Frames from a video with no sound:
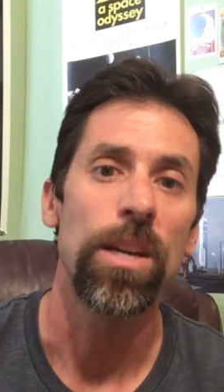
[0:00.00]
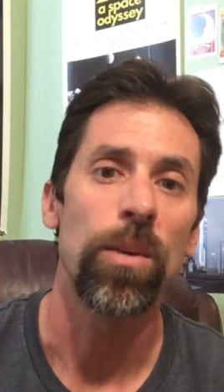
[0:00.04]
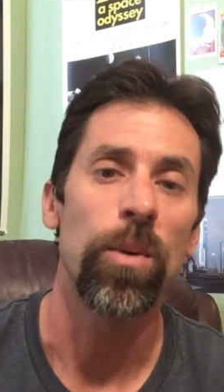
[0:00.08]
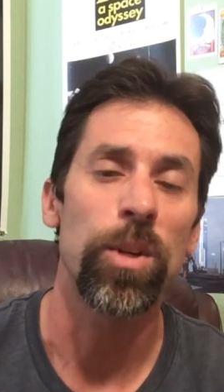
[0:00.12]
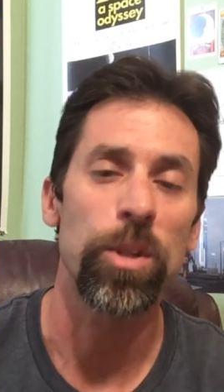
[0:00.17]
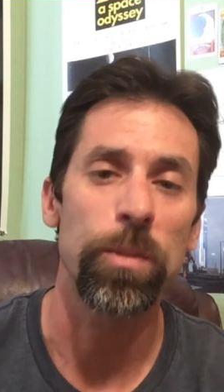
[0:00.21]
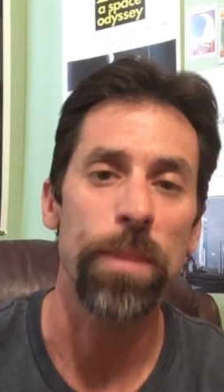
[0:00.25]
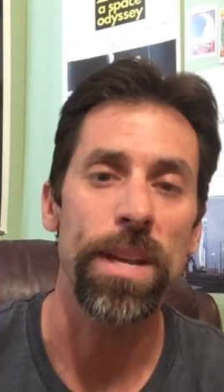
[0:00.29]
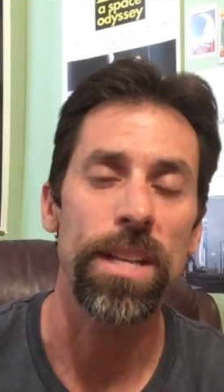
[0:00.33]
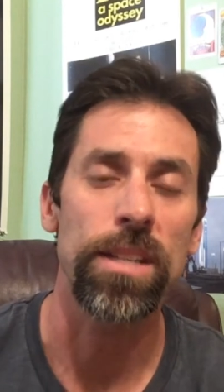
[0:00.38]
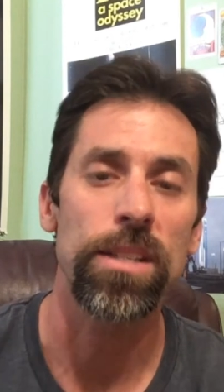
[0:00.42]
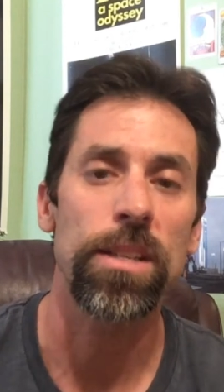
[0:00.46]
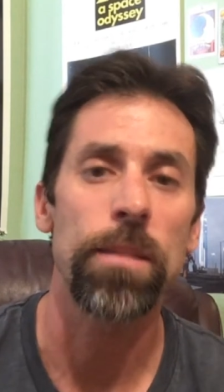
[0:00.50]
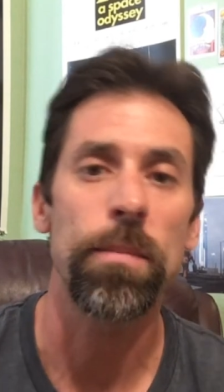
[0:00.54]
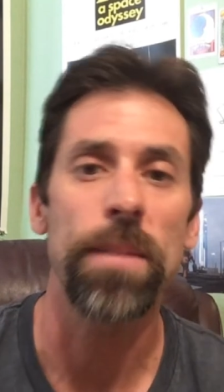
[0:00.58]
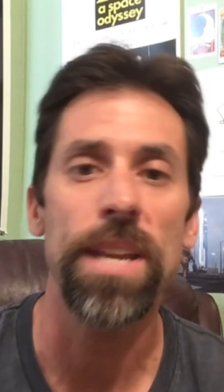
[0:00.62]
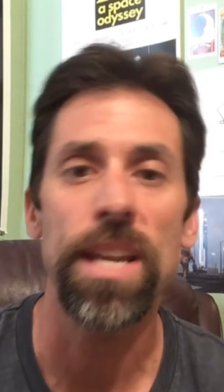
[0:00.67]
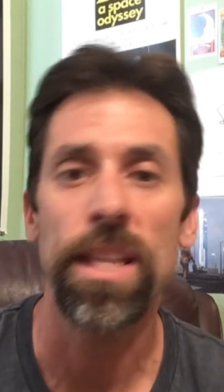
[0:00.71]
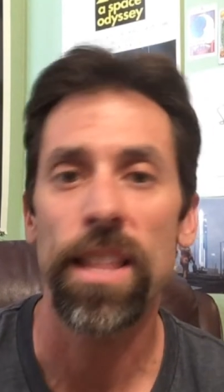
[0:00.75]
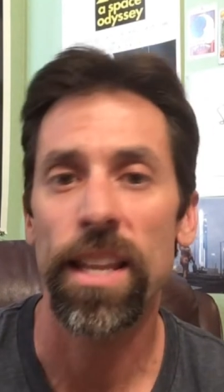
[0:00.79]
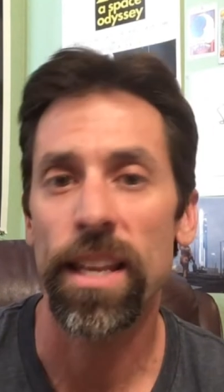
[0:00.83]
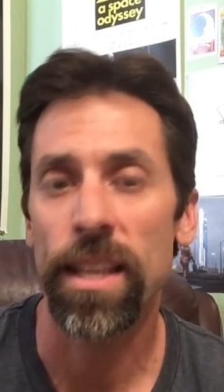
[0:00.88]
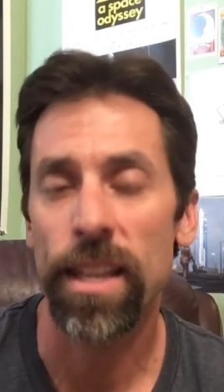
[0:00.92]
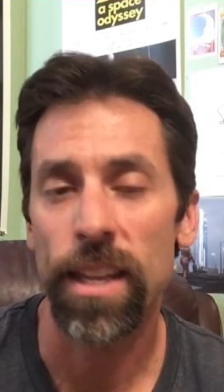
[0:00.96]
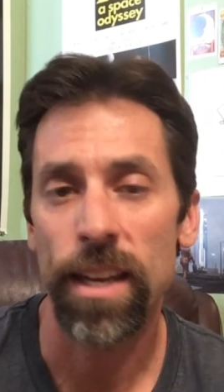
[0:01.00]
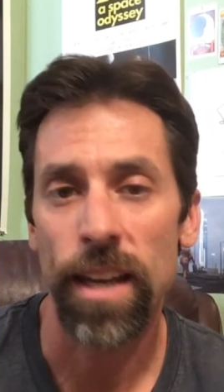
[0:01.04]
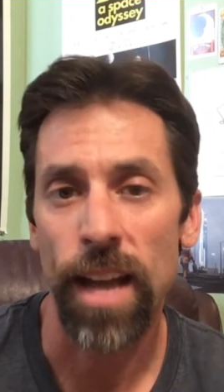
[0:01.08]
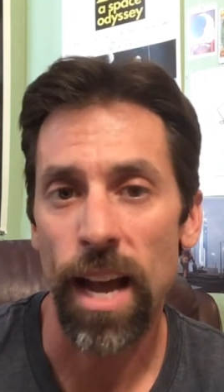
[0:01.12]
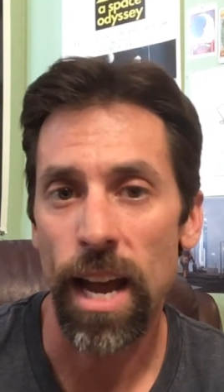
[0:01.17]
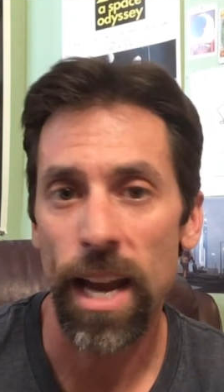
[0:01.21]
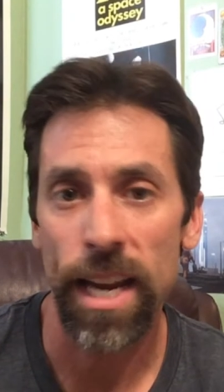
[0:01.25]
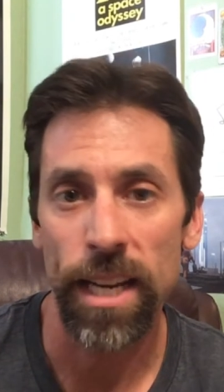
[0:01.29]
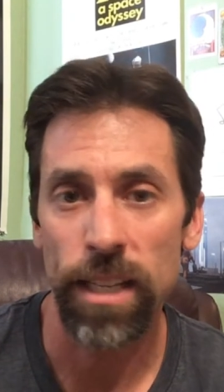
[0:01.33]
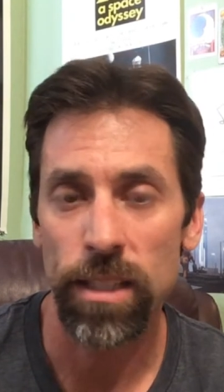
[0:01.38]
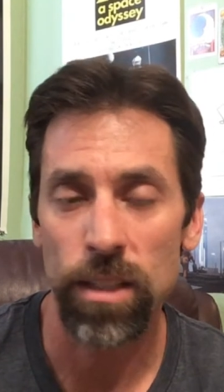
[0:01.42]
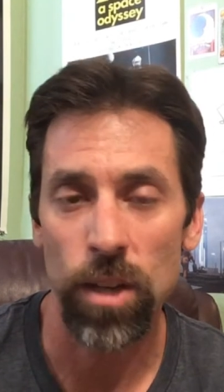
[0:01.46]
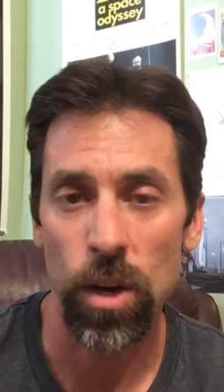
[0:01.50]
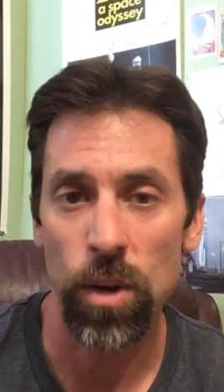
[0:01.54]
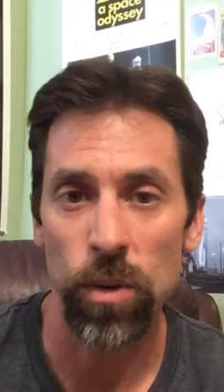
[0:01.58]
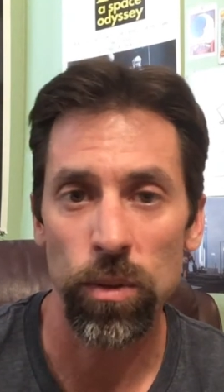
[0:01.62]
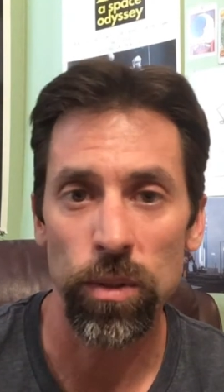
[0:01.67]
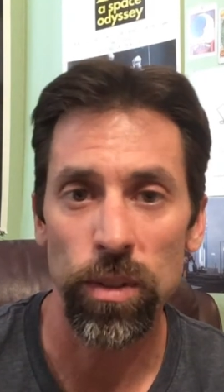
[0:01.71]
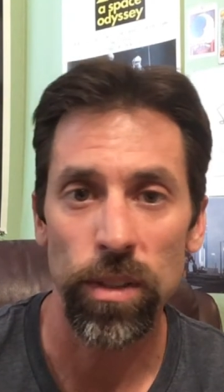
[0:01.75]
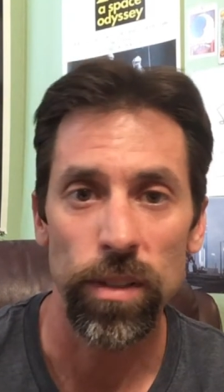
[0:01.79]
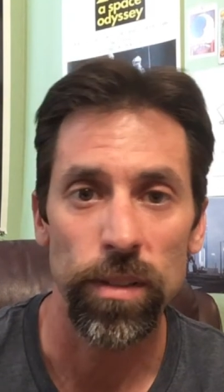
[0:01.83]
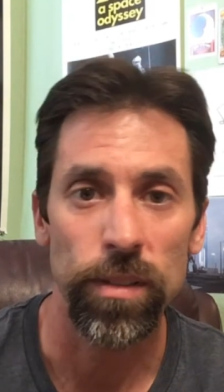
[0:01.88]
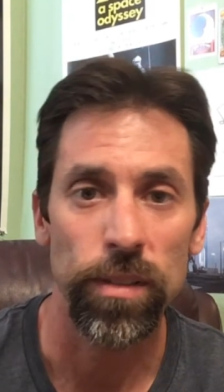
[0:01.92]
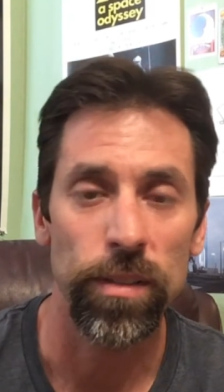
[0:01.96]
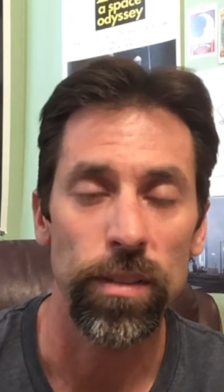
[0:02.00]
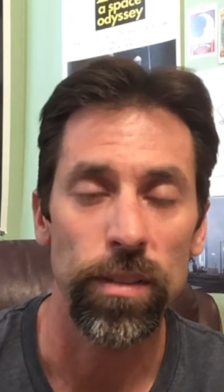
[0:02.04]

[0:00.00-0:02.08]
which means to me then then I don't